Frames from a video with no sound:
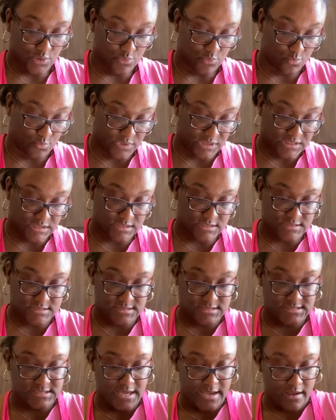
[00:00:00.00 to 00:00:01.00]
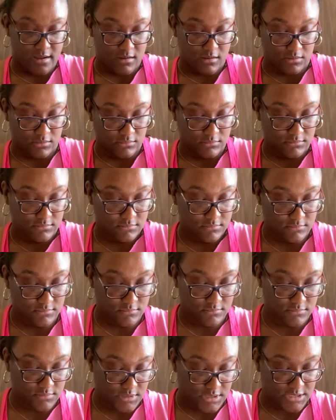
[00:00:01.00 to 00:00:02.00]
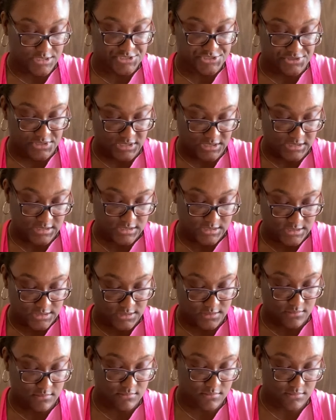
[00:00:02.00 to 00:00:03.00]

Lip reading: with this towel underneath it